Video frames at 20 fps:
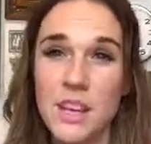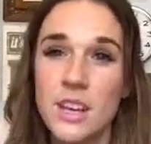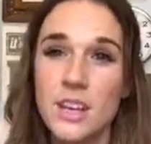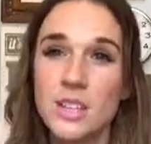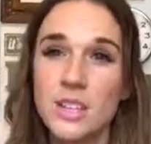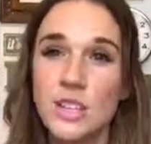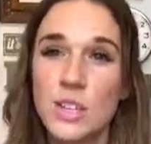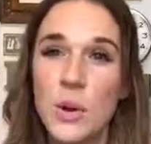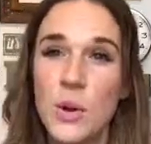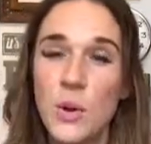
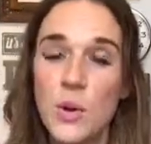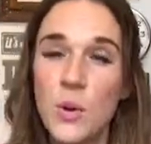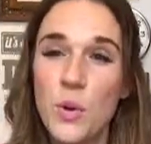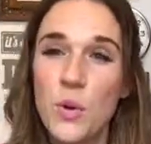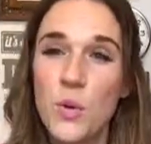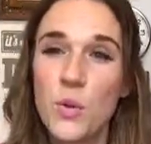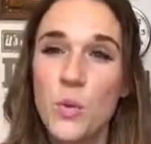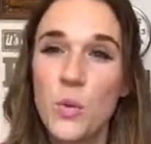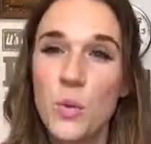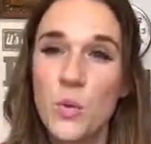So
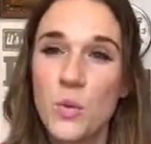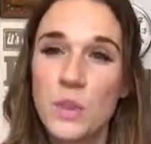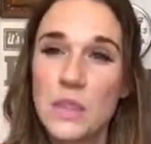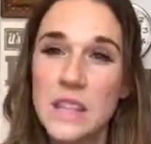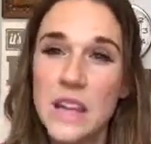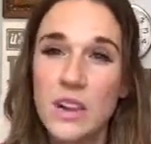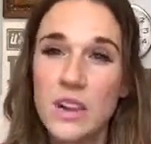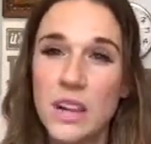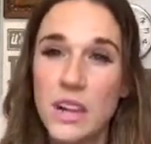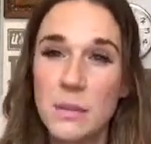
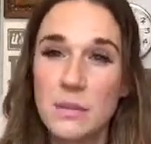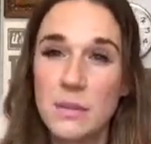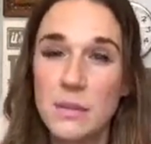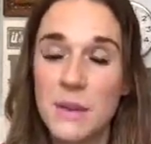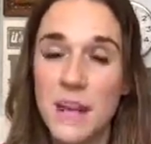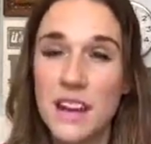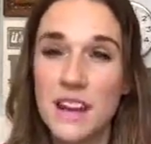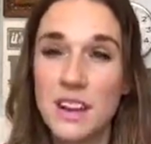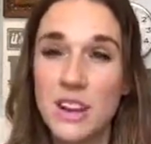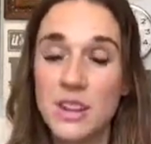they'll get up to
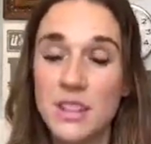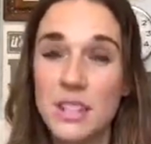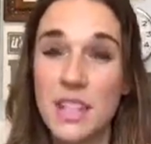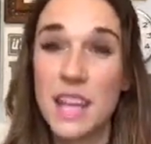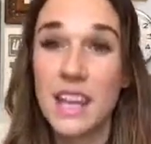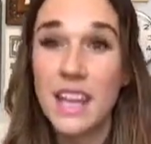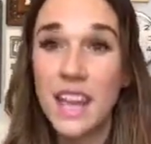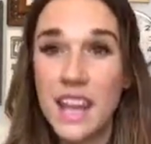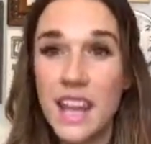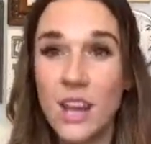bed and I'll say,
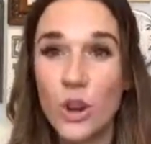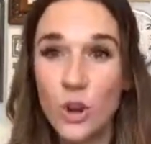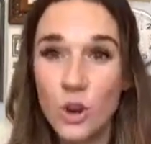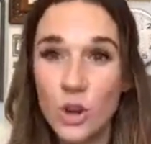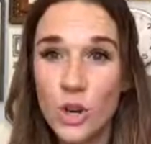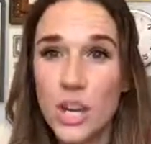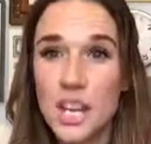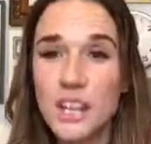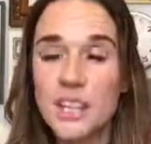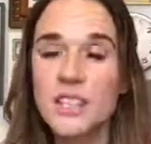"Kay,
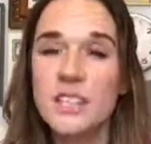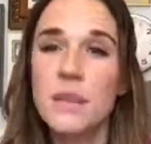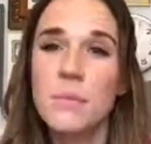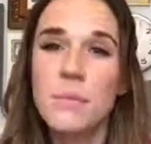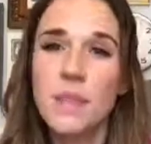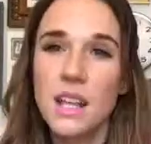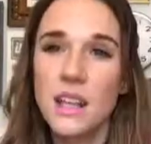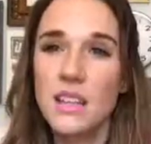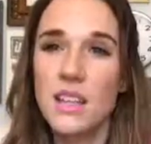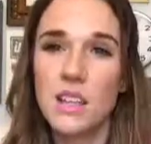hurry." It's
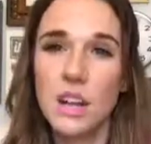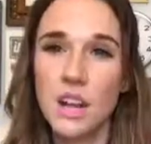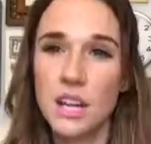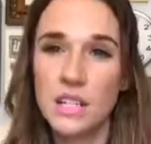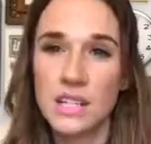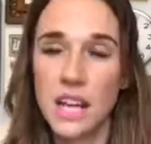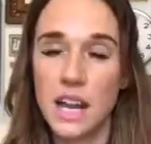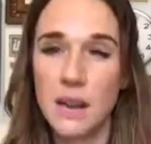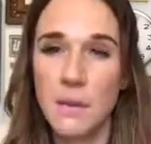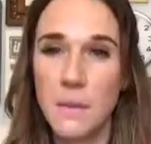something that they're
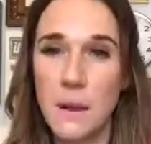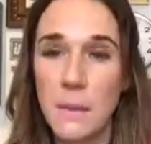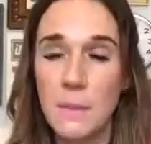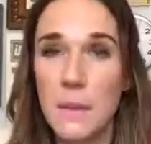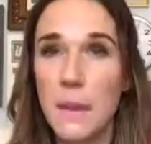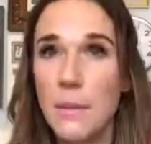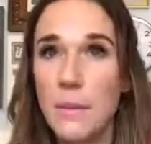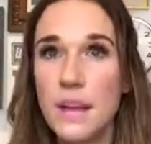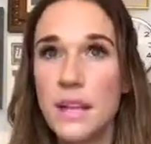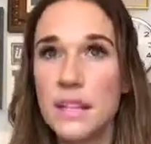excited about.
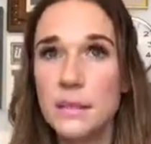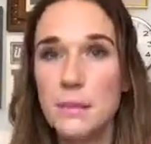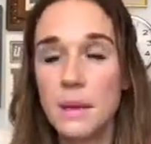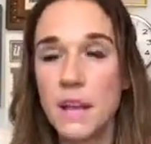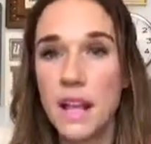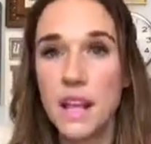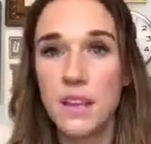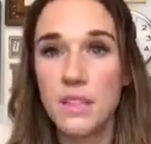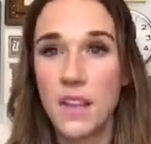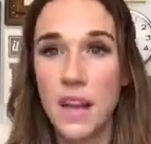Maybe it's
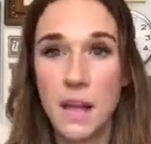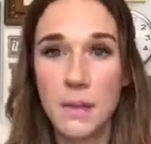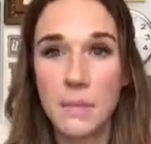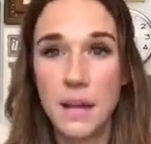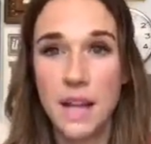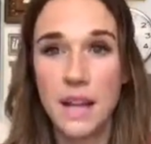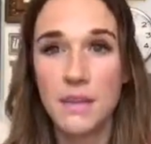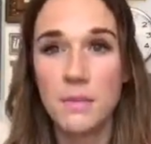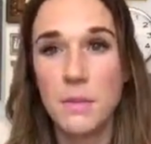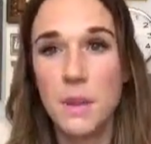playing on the
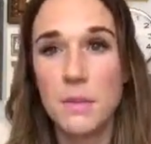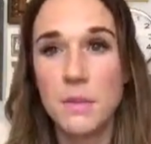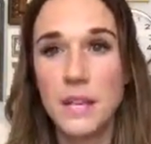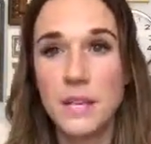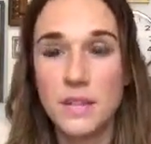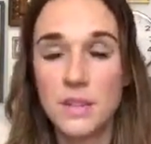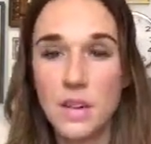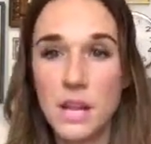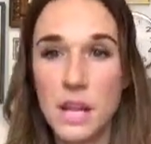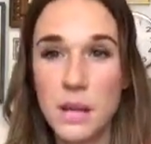iPad. Maybe
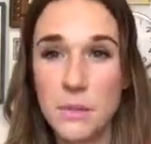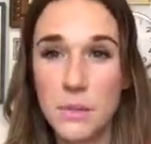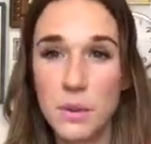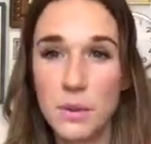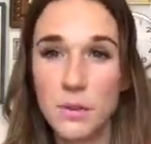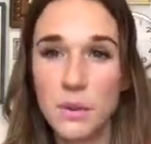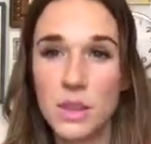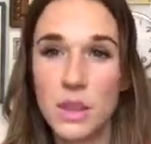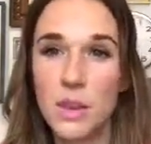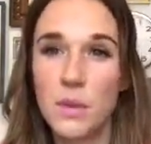it's reading a
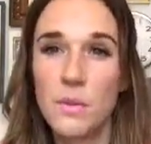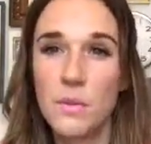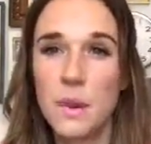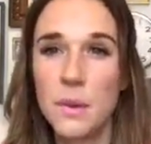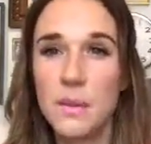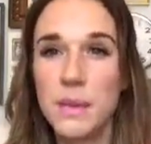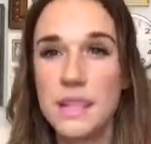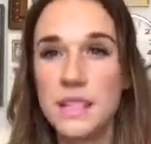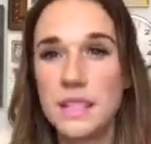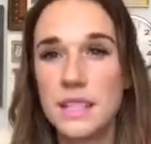book with you.
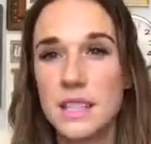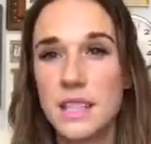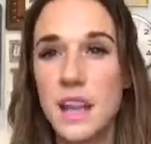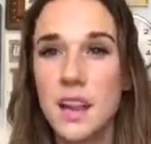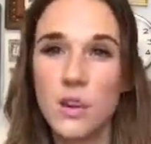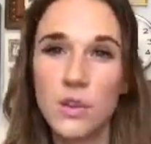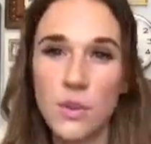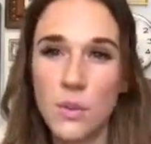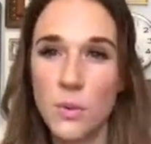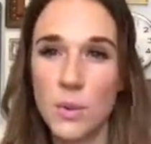Maybe it's, I
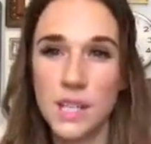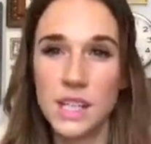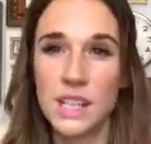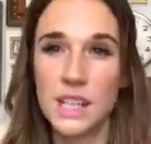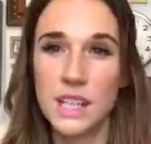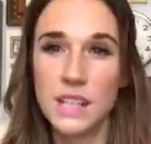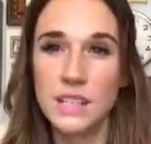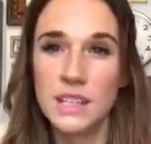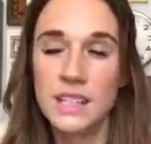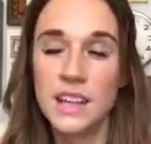don't know what it
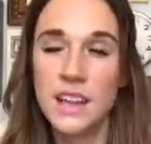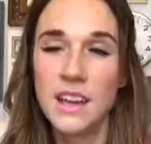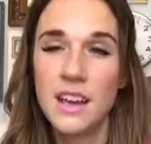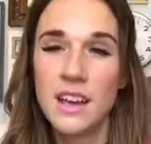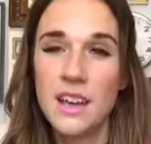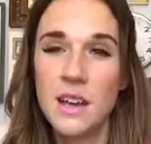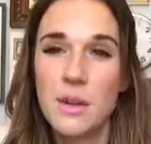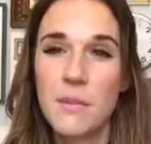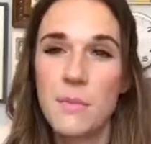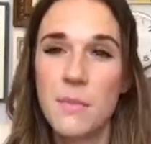is,
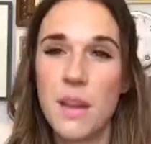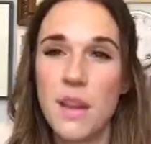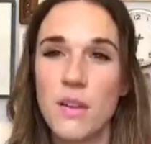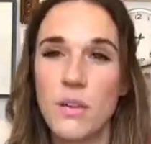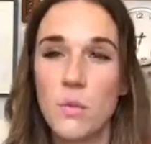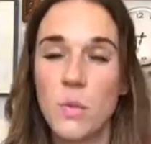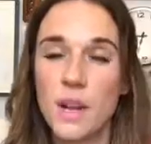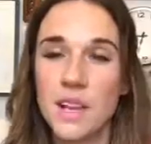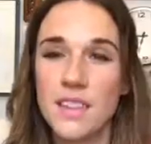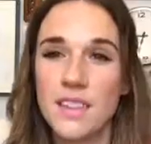but
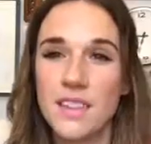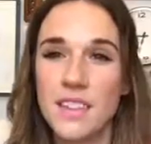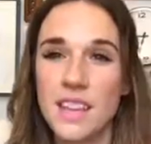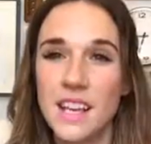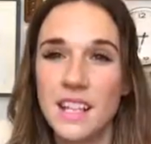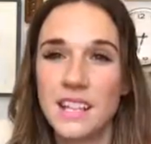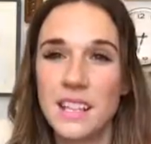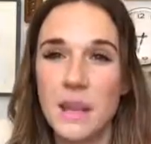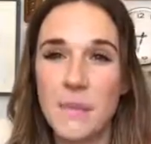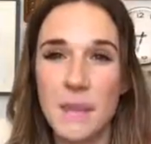one of the
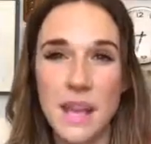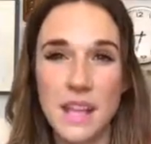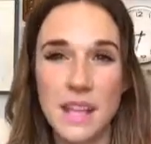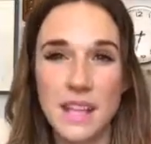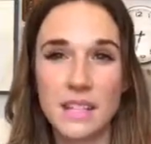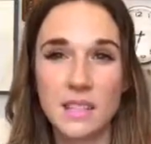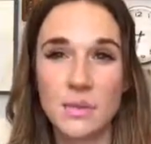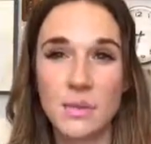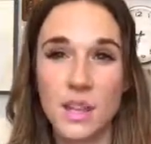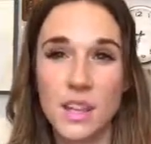things that my
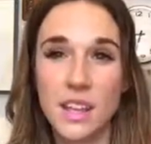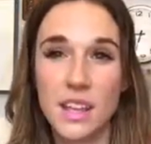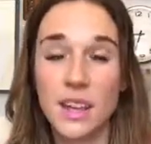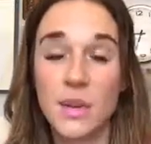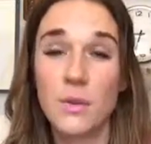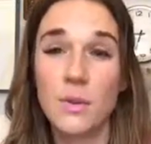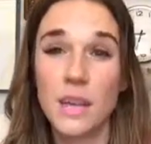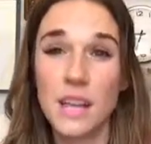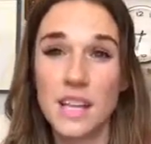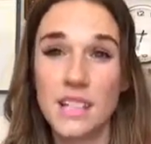kids
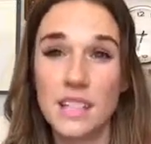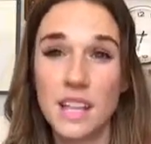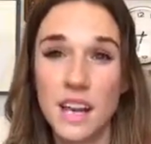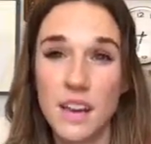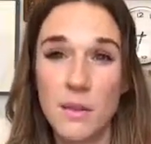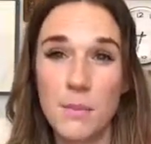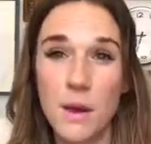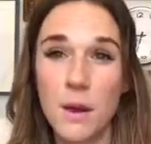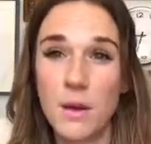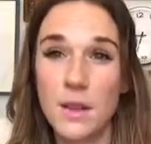get really excited
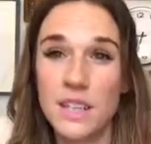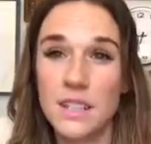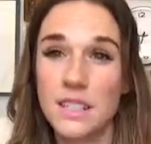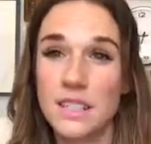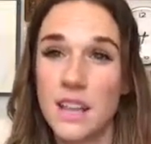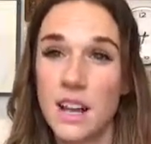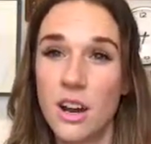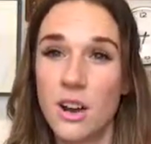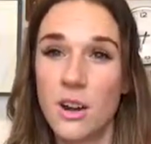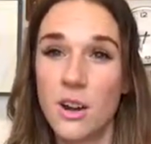about is
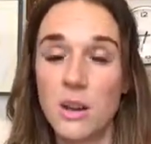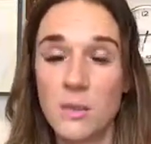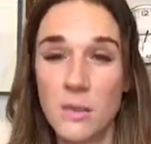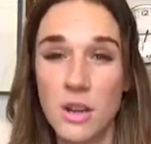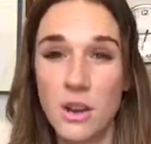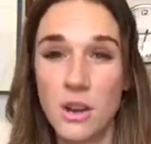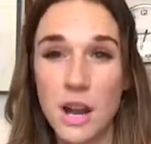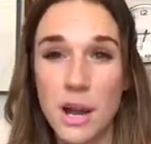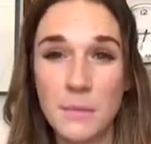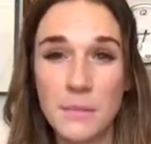their hermit
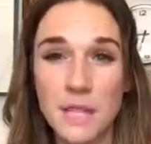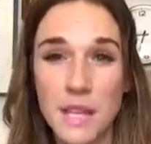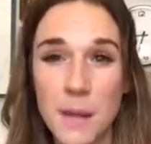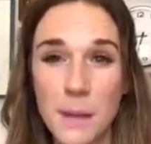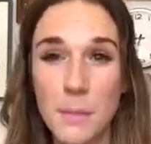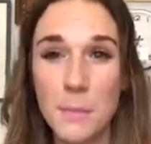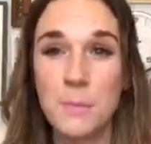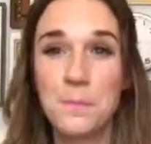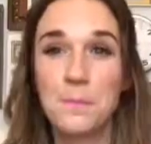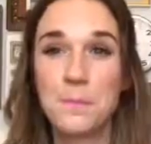crab time,